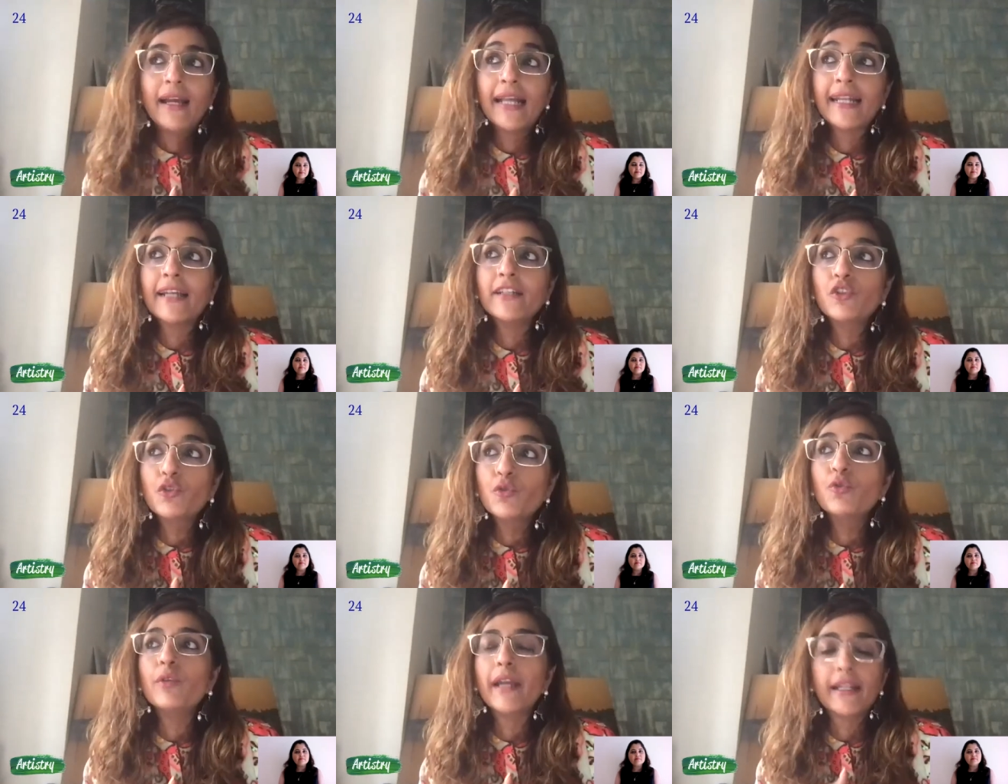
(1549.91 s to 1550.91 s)
And I
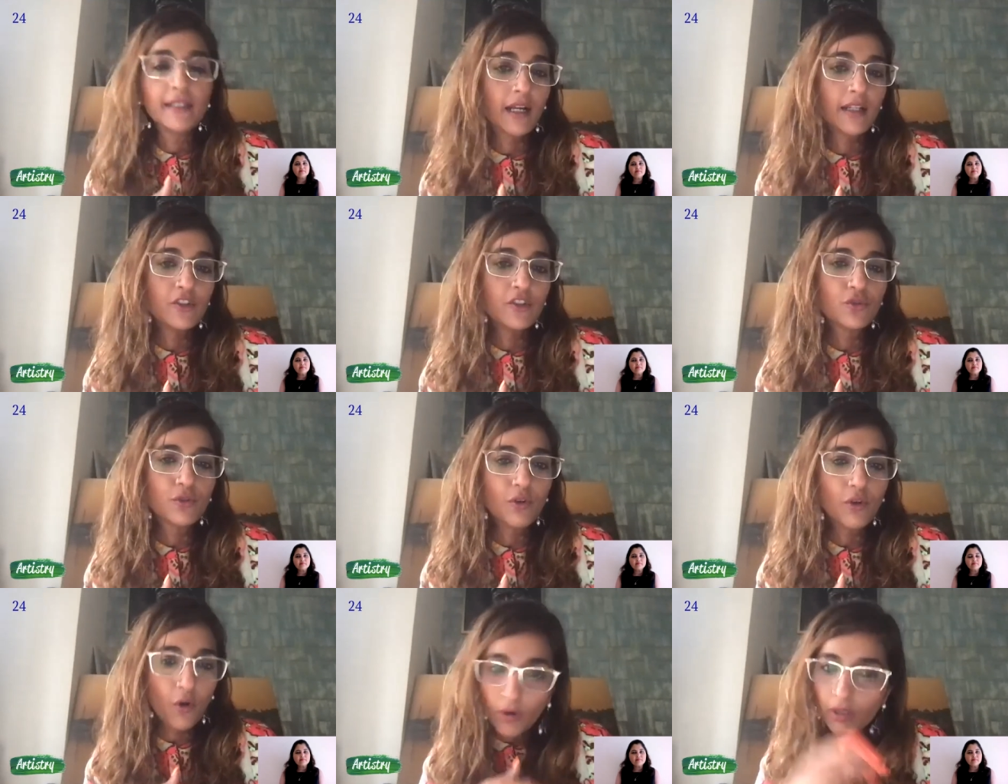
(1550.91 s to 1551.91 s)
do encourage
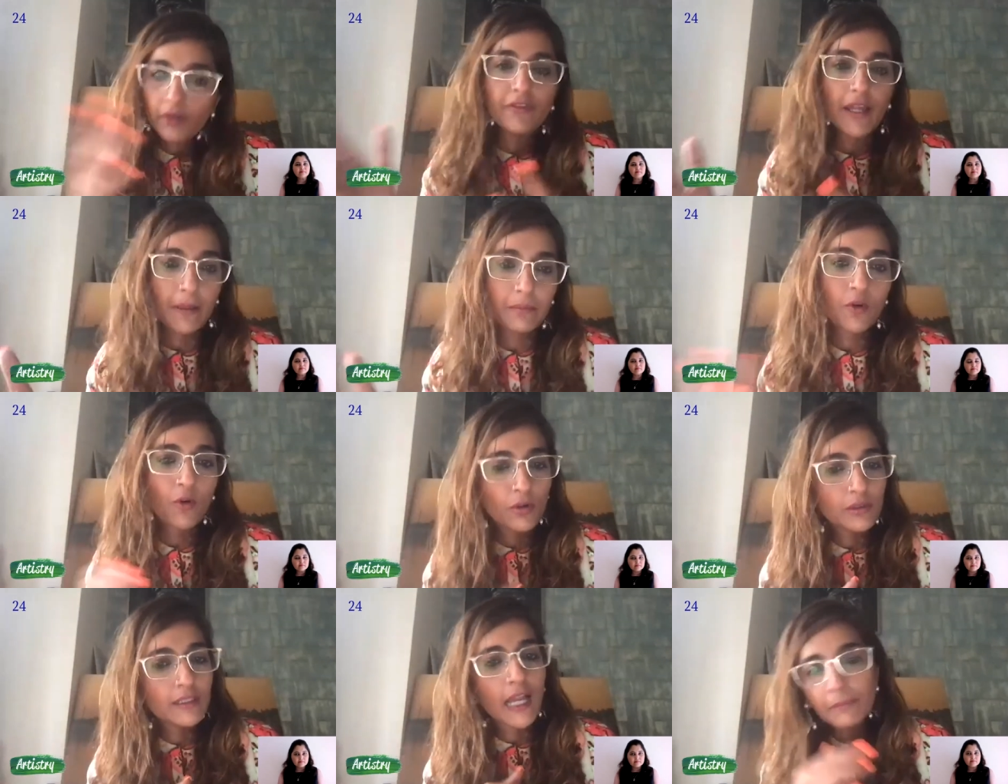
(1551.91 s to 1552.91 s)
all of them,
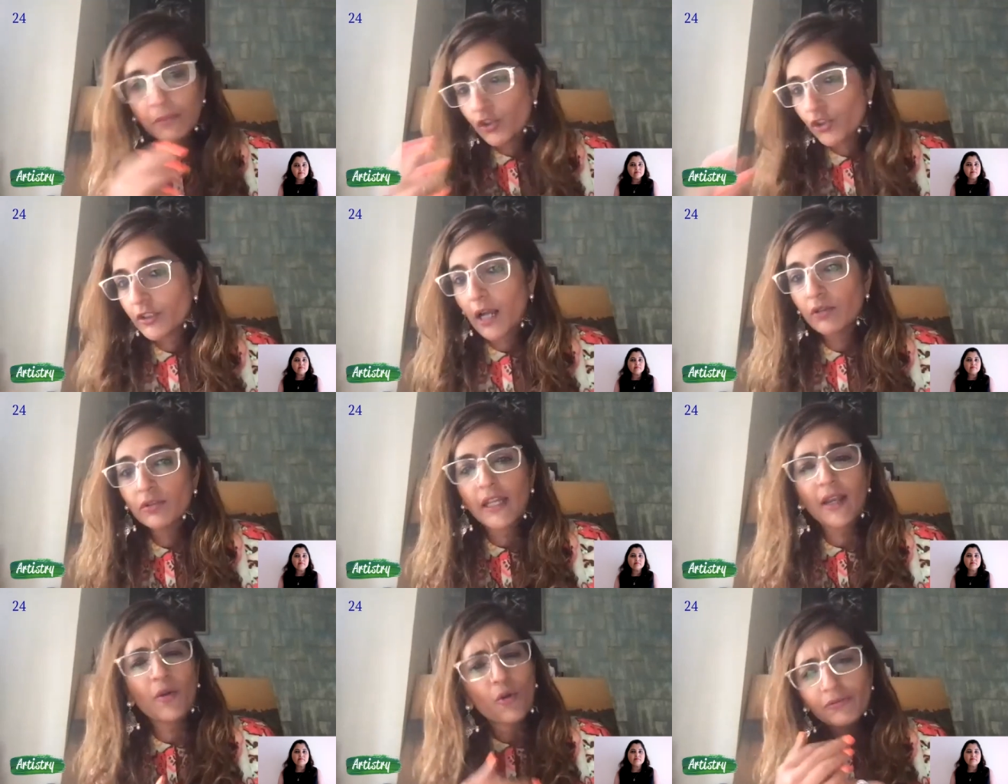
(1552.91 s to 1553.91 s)
all the amateurs out
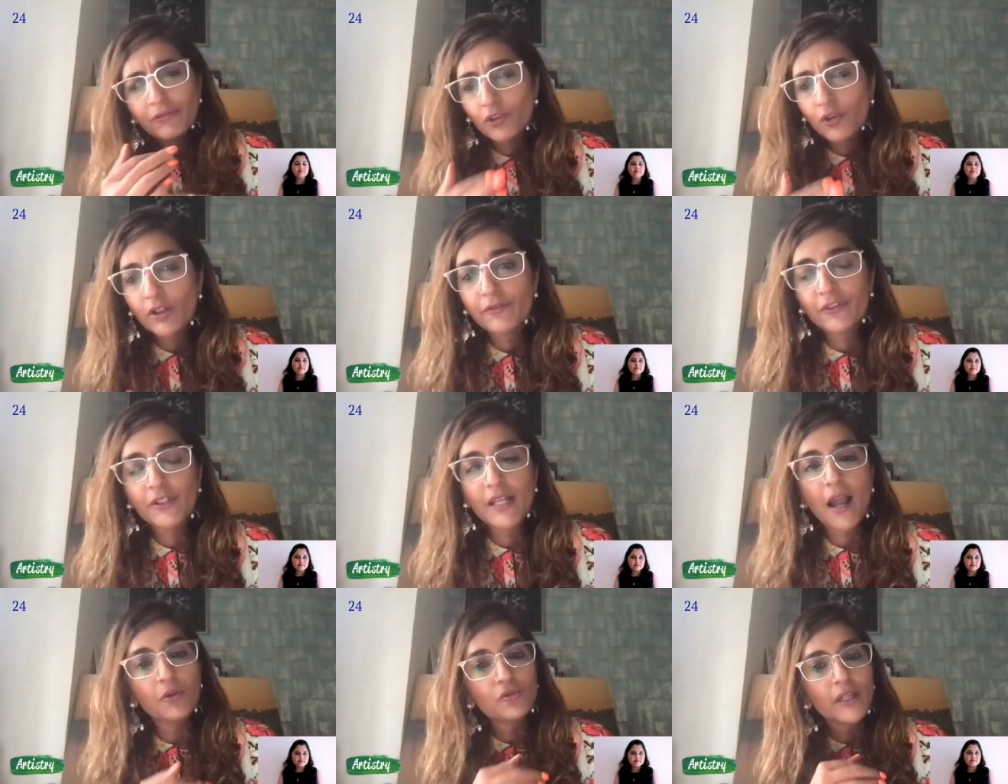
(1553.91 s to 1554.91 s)
there, all photographers
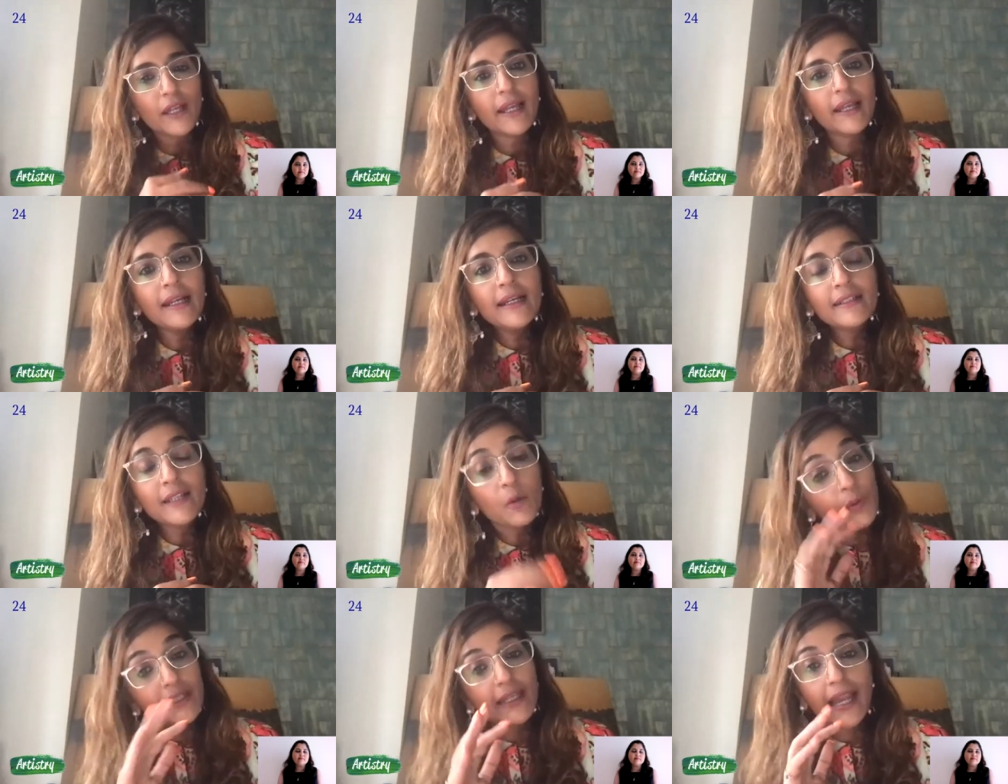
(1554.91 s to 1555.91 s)
out there, that
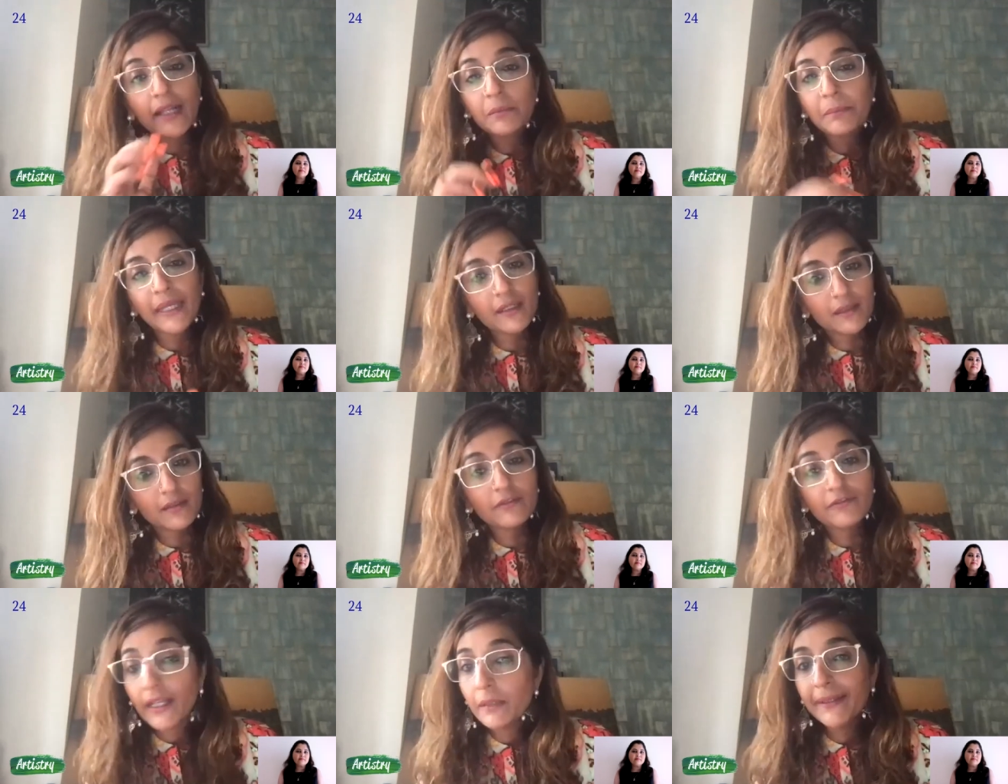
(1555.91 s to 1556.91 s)
we can make
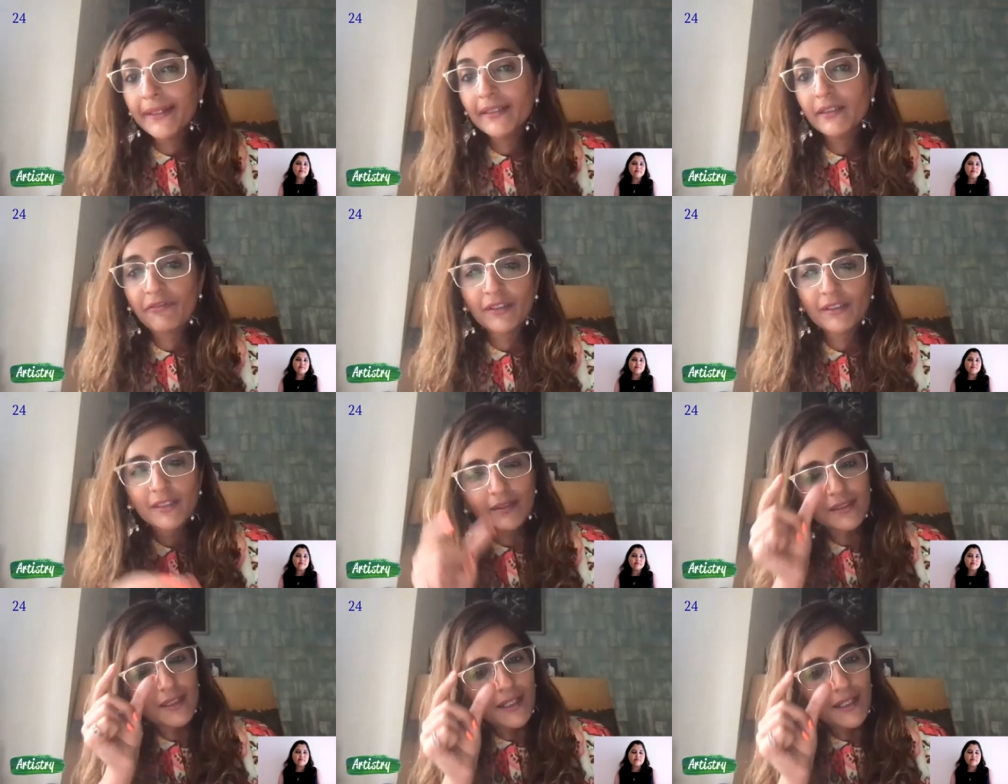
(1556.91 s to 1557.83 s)
very big differences